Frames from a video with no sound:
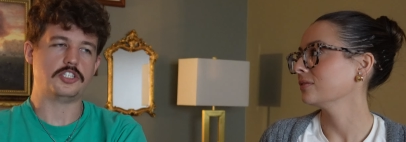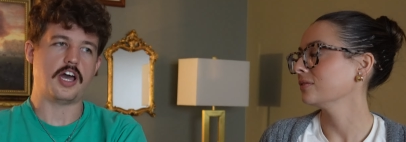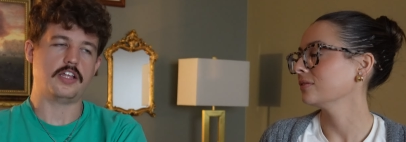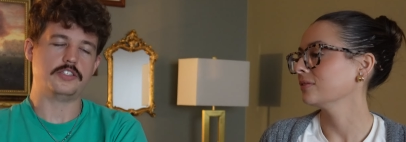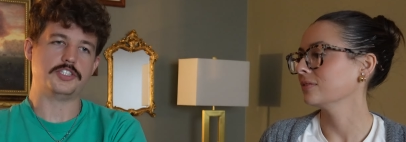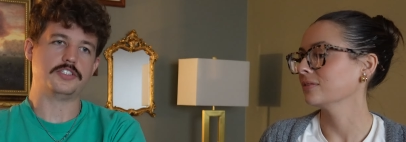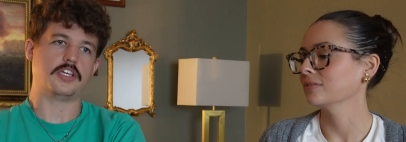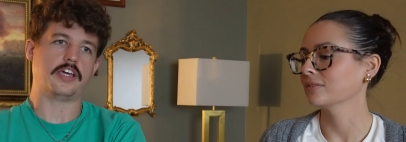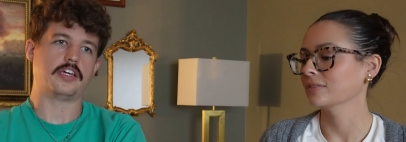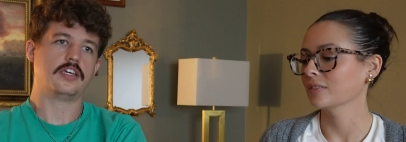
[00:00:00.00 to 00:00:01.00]
Speaker 1: challenges
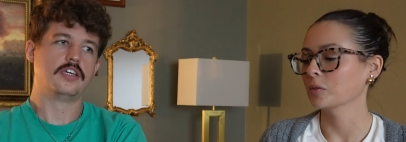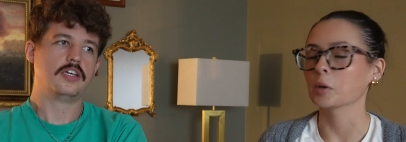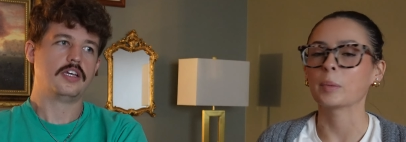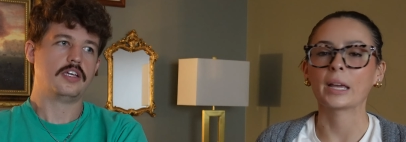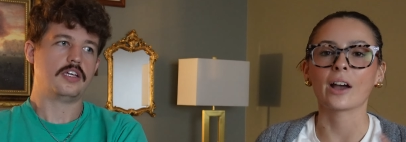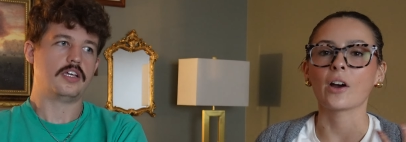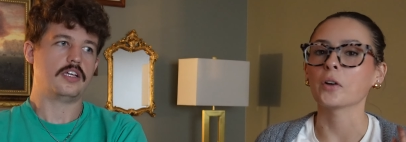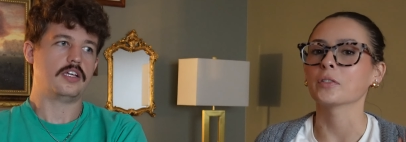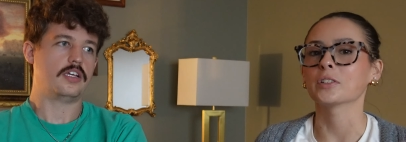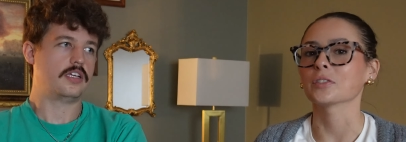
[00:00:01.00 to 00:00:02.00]
like
Speaker 2: we could pick out
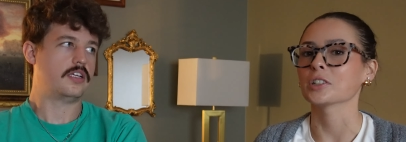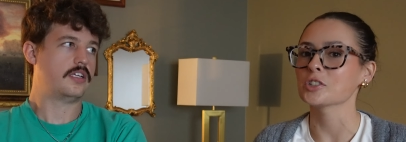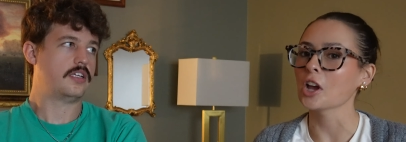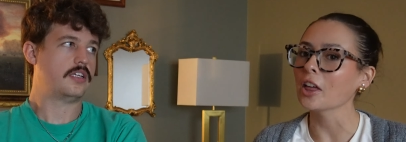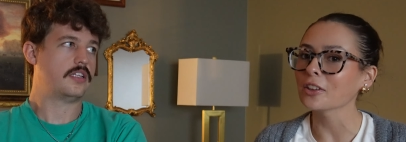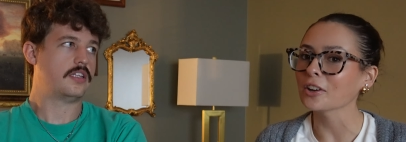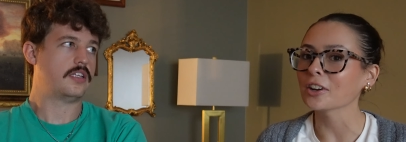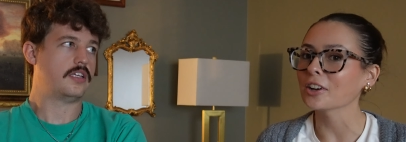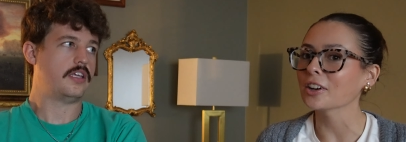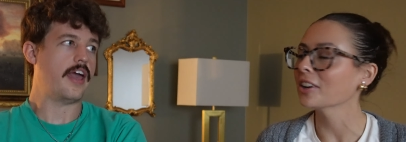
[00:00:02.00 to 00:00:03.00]
outfits for each
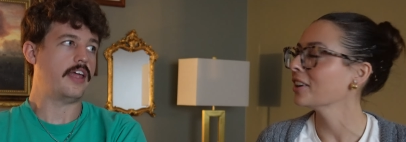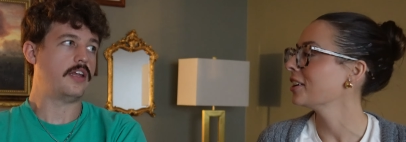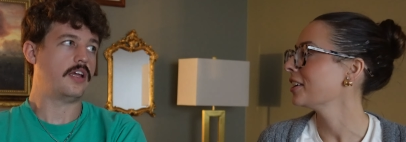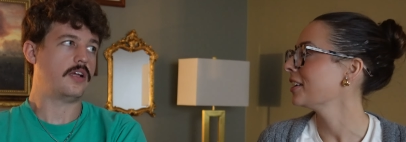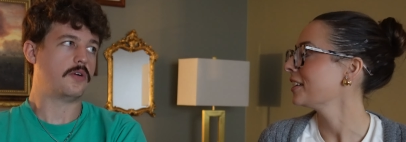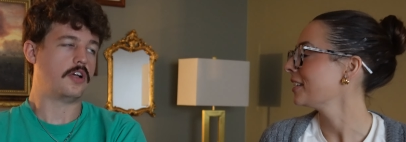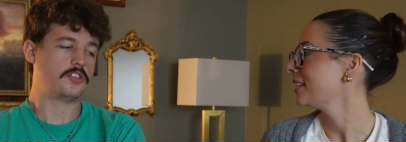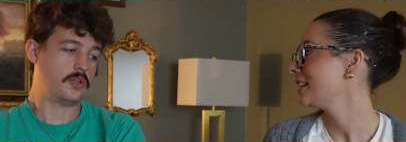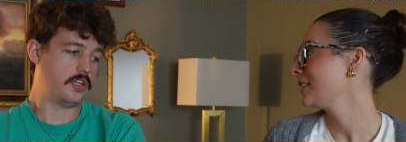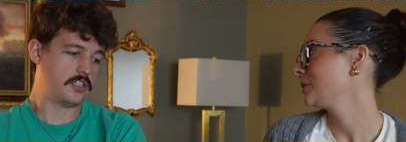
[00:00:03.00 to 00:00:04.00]
other. Yeah,
Speaker 1: and
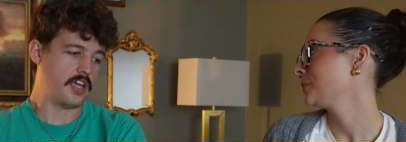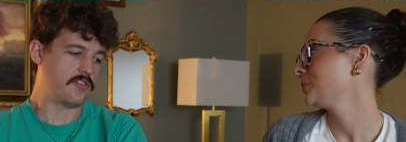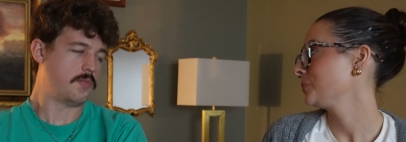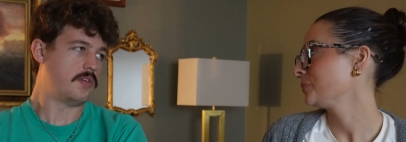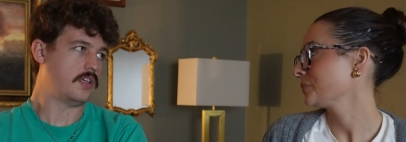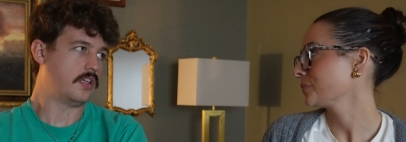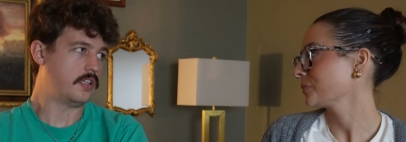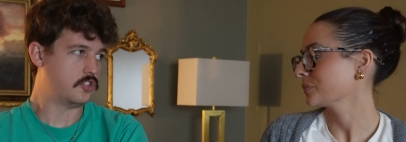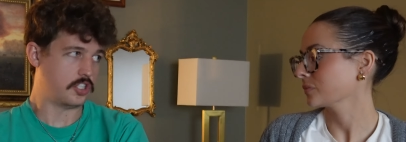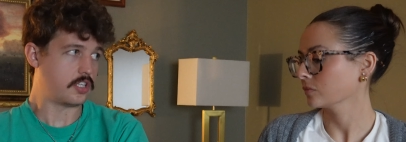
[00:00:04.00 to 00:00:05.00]
also it doesn't have to be
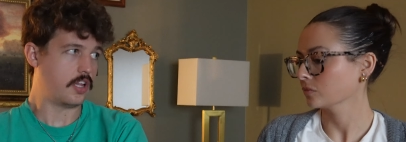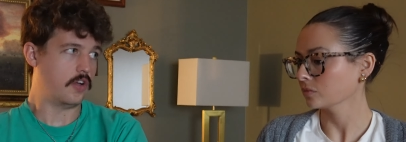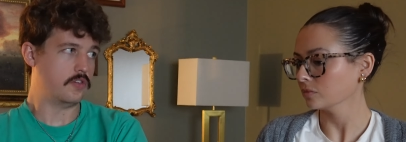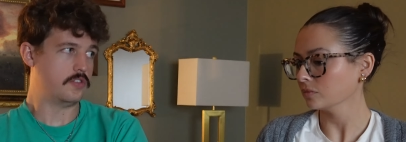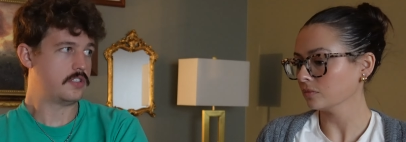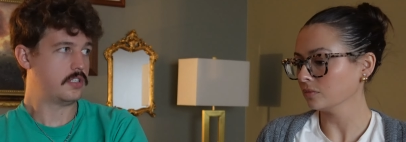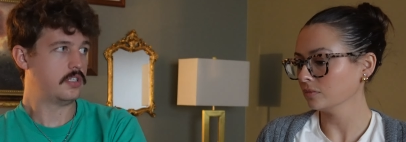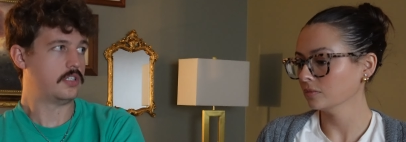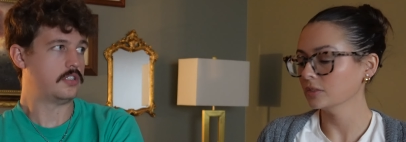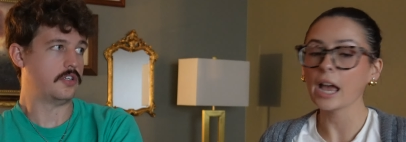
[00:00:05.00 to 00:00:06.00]
just clothes.
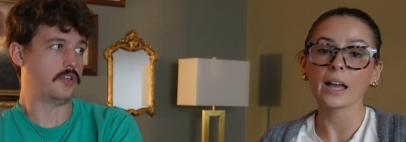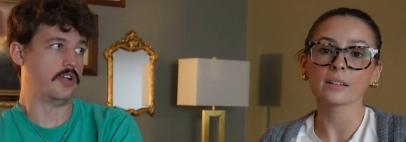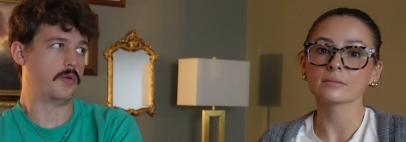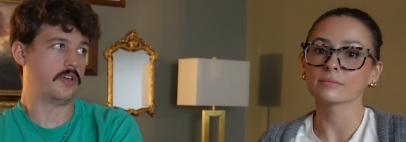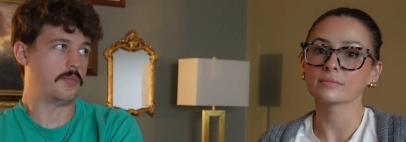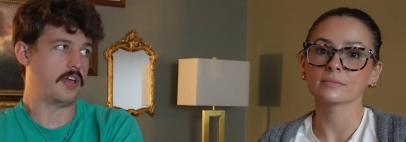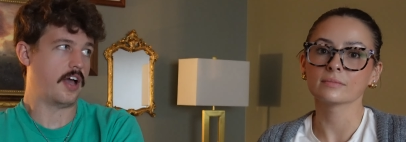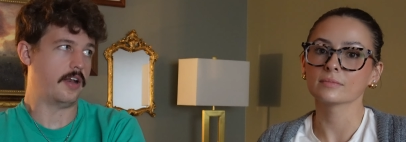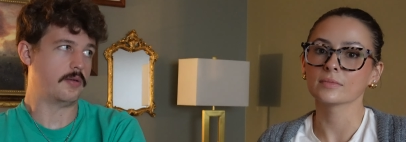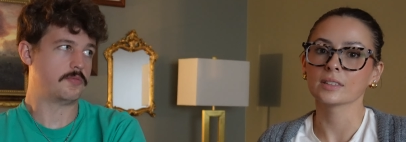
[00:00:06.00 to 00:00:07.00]
yeah, you know, we could be
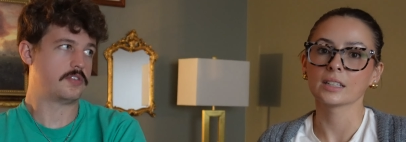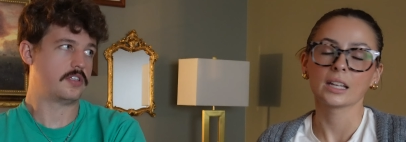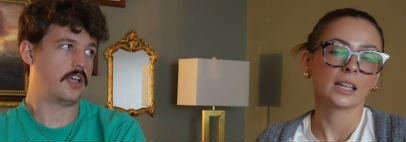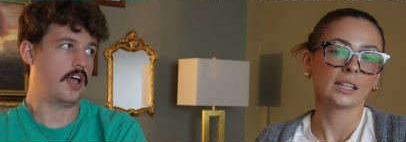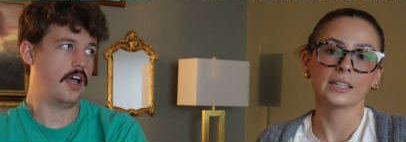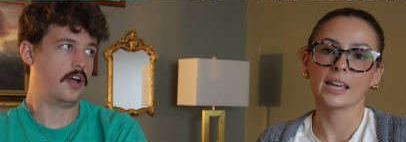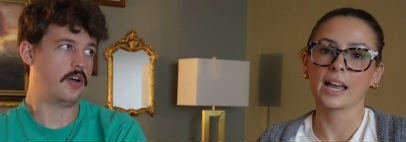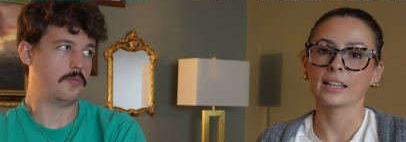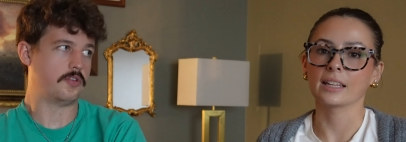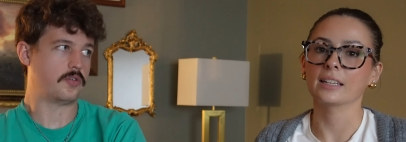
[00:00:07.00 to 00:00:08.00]
items. Uh,
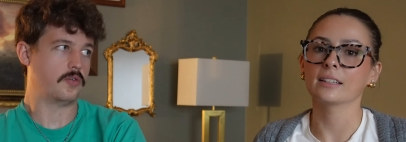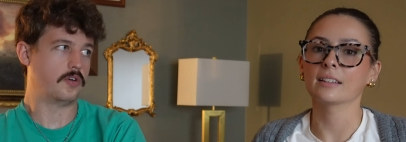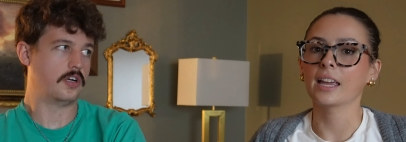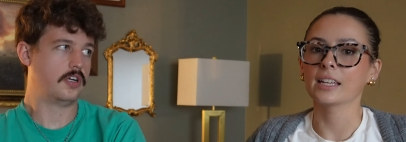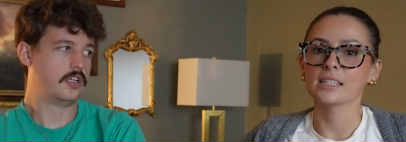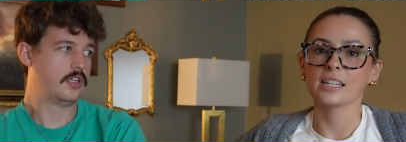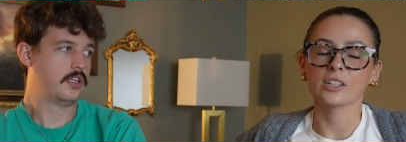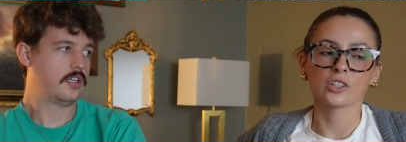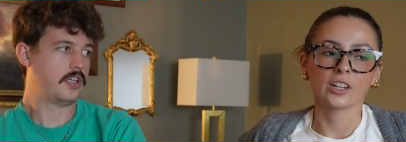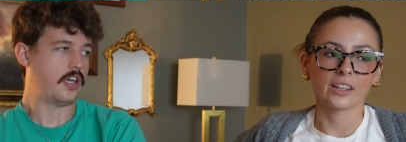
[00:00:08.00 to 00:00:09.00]
yeah, like board.
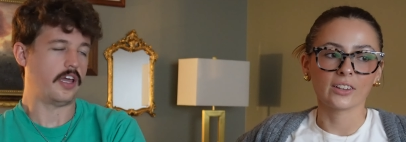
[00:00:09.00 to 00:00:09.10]
Speaker 2: antiques or anything